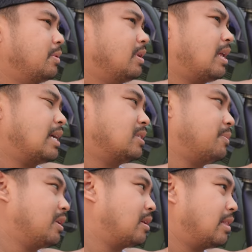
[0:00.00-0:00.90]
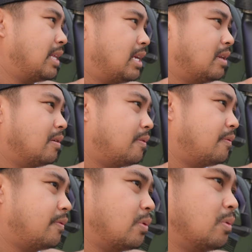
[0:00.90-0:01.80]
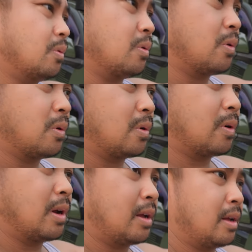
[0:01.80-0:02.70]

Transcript: one hasn't been cleaned for